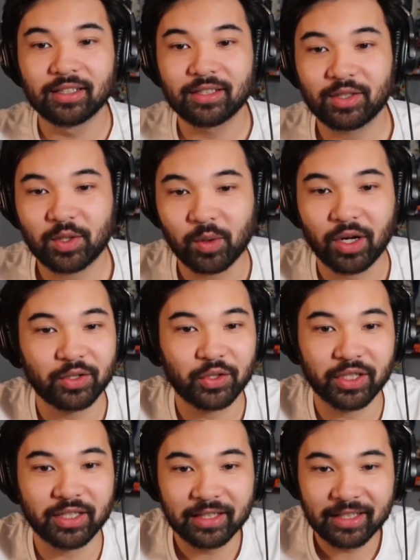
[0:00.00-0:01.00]

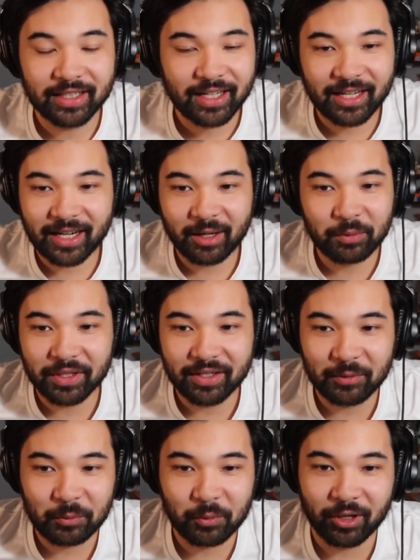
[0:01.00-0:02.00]
200, and I would
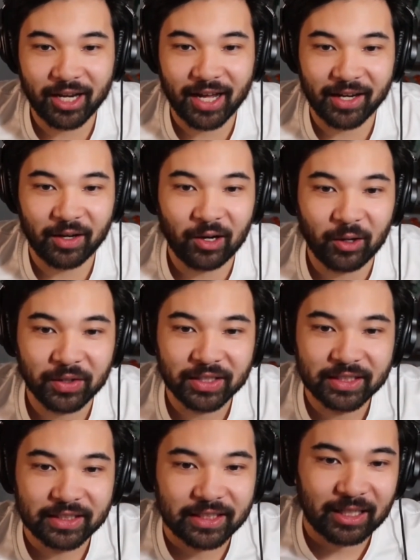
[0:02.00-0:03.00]
not know.
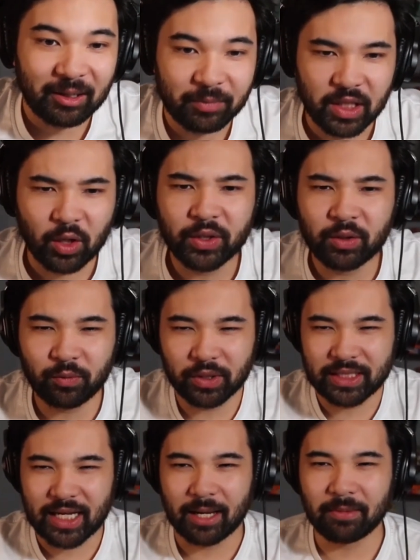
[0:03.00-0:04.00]
The only real
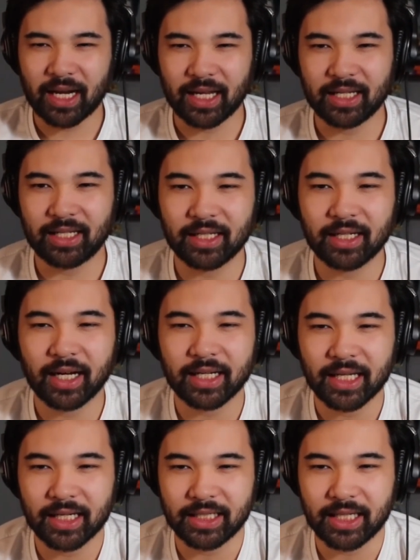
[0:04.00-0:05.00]
time that I
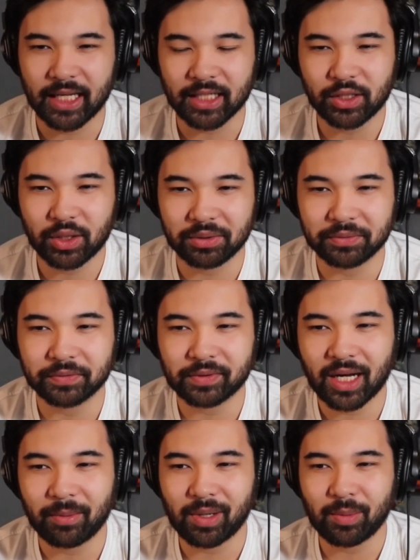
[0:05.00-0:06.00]
get a gauge of
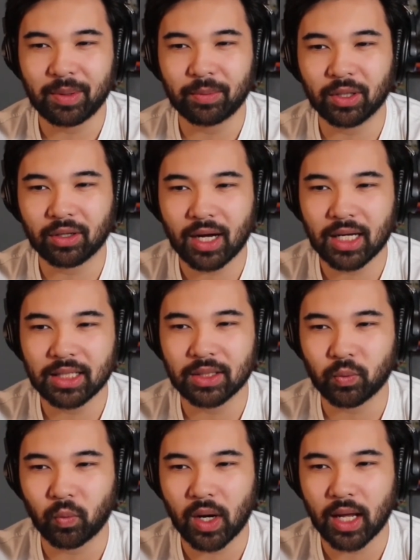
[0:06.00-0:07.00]
how many people are on
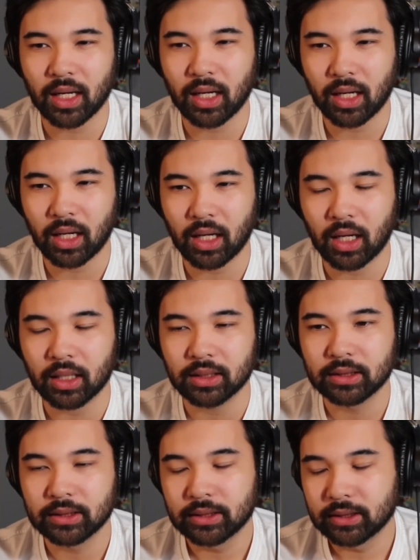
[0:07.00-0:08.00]
is when
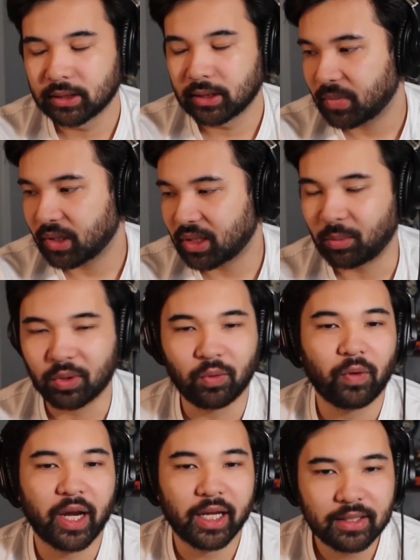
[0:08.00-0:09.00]
someone
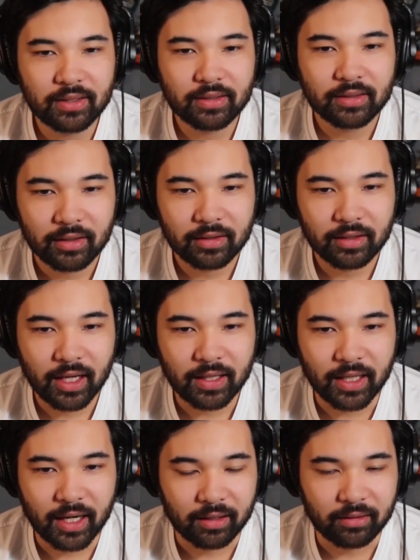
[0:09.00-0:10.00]
raids, and
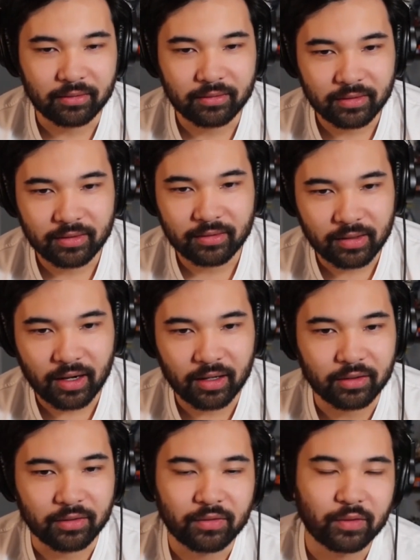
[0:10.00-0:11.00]
then I kind
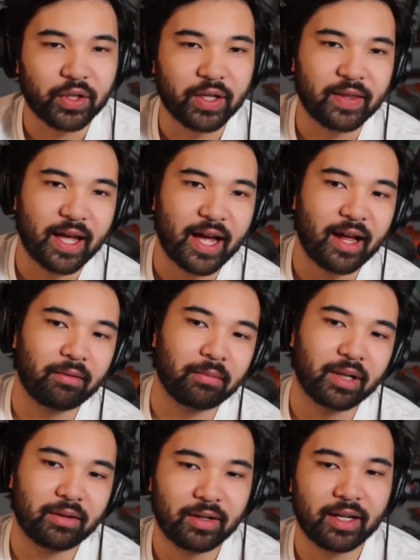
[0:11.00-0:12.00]
of look at that and I'm
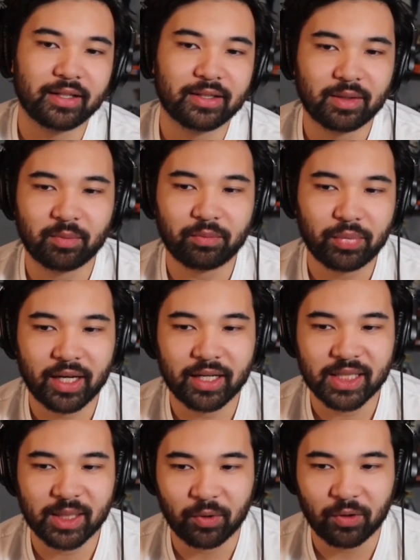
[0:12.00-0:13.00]
like, okay, it's probably
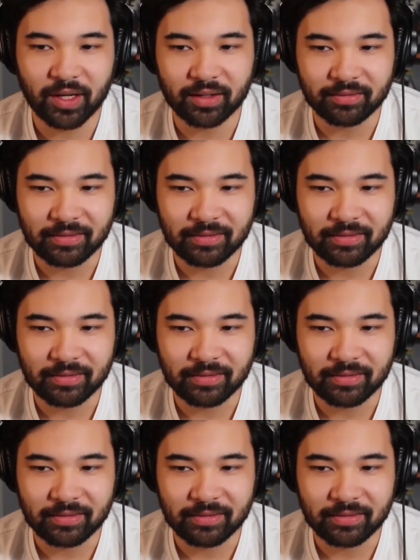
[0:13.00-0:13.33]
somewhere around